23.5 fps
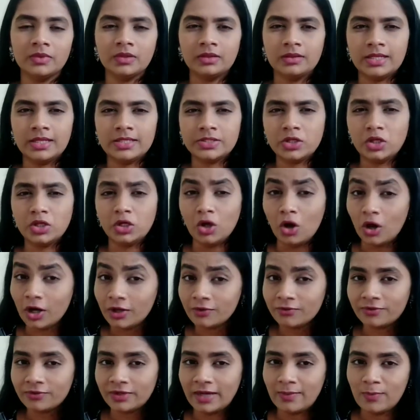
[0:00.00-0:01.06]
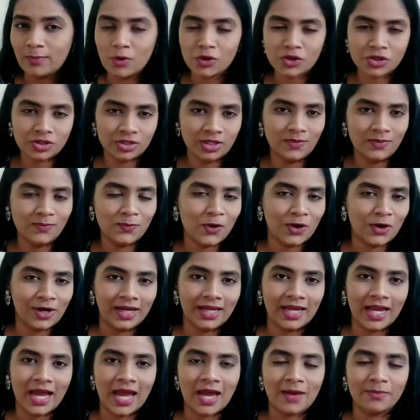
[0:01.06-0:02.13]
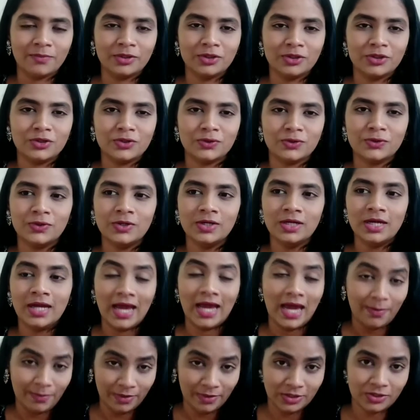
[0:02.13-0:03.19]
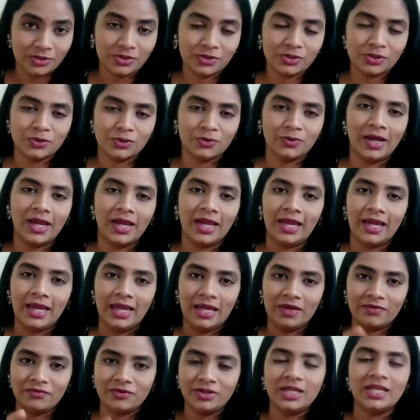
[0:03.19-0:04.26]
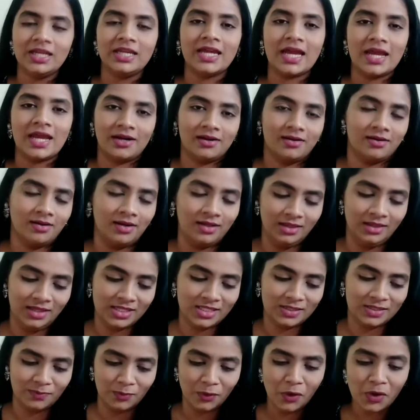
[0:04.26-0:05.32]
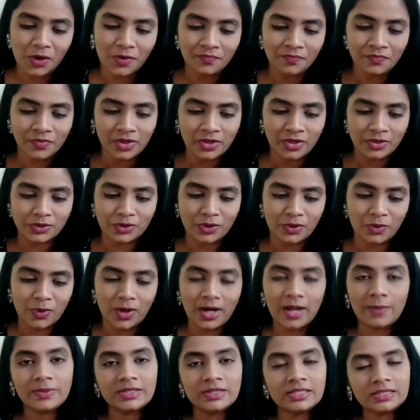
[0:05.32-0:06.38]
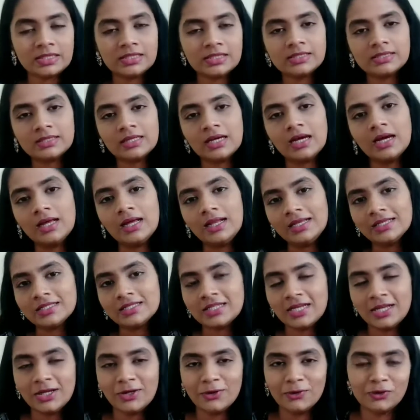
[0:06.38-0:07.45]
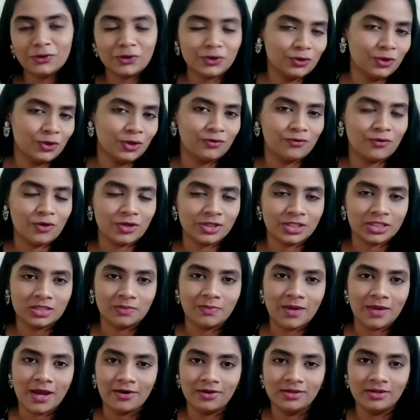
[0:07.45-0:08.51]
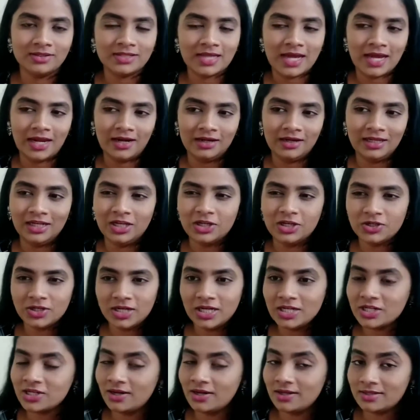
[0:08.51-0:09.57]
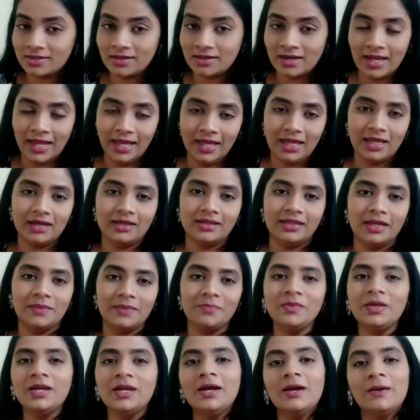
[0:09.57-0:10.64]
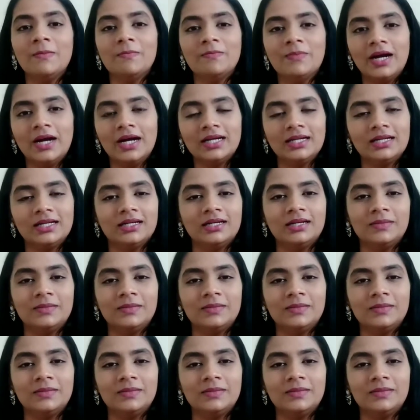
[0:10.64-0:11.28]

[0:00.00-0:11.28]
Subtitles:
there's a lot of emotional bonding happens to every character in this book. So what happens is Leslie goes to her foster parents, and initially she doesn't like them, but